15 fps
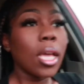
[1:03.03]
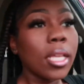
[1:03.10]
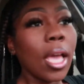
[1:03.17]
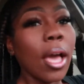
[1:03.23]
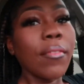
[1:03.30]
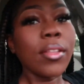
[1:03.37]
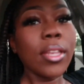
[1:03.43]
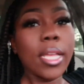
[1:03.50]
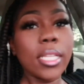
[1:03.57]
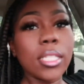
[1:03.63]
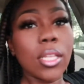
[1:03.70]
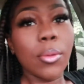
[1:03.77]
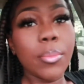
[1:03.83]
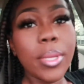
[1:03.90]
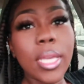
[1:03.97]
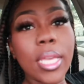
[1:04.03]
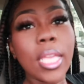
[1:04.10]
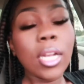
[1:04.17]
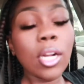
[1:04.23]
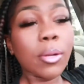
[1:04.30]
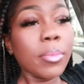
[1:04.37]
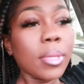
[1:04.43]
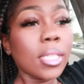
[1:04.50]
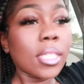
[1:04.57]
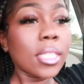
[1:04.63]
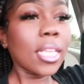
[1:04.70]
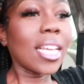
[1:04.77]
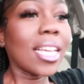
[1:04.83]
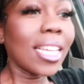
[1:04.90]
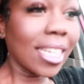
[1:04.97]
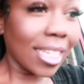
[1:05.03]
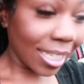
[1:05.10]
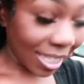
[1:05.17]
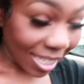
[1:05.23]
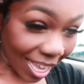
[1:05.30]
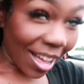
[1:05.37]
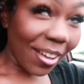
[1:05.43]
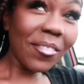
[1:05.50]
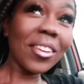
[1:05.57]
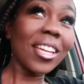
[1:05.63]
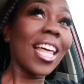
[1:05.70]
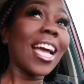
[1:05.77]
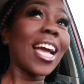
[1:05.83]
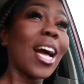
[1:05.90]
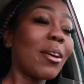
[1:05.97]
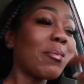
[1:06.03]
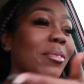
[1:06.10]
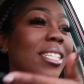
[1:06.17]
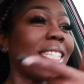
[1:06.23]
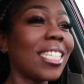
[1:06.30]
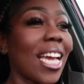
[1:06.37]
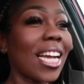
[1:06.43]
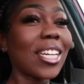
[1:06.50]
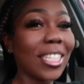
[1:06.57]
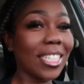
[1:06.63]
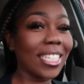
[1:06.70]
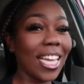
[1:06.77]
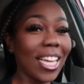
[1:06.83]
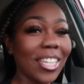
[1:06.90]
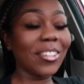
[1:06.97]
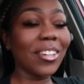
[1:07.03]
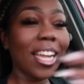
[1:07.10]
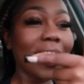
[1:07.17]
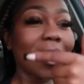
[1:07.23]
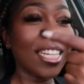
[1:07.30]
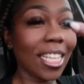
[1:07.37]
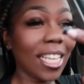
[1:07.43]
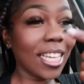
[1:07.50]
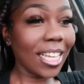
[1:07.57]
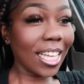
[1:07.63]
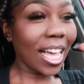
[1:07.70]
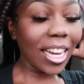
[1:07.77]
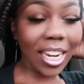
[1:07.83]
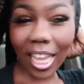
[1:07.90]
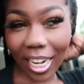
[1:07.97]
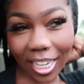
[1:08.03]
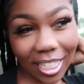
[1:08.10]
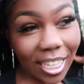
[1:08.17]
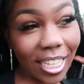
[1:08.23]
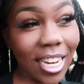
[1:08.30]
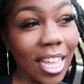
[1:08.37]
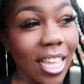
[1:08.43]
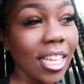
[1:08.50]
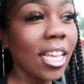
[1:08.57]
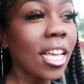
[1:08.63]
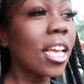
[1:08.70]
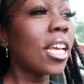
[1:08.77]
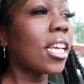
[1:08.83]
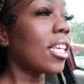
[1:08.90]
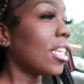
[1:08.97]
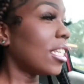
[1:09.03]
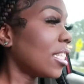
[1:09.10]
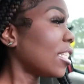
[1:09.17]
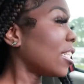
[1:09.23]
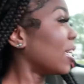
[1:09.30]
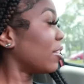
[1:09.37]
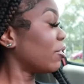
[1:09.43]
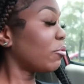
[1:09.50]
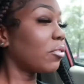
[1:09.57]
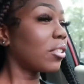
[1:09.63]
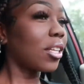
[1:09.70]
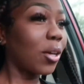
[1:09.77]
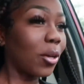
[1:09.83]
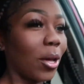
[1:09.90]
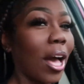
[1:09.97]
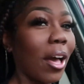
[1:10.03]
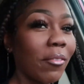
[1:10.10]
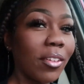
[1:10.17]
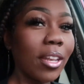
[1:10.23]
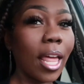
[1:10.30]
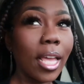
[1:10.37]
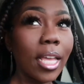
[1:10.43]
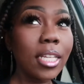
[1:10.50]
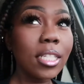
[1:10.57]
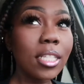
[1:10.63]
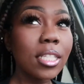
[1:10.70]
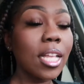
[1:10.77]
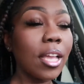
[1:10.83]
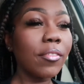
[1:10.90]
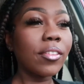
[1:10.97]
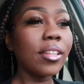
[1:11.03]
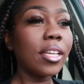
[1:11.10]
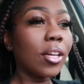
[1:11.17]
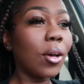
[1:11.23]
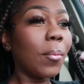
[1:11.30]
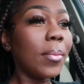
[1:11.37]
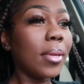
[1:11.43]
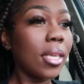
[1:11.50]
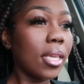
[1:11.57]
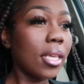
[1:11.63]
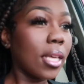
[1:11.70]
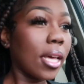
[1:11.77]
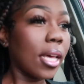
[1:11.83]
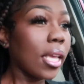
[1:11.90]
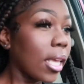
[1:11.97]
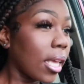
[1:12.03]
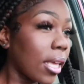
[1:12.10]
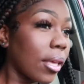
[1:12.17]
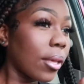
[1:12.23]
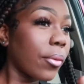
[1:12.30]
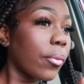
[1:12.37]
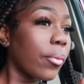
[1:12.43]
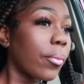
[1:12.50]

Y'all feel like it's gonna be a hit or miss, cause I feel like I'm really that girl, and I know how to get stuff. So I feel like it's definitely gonna be a hit,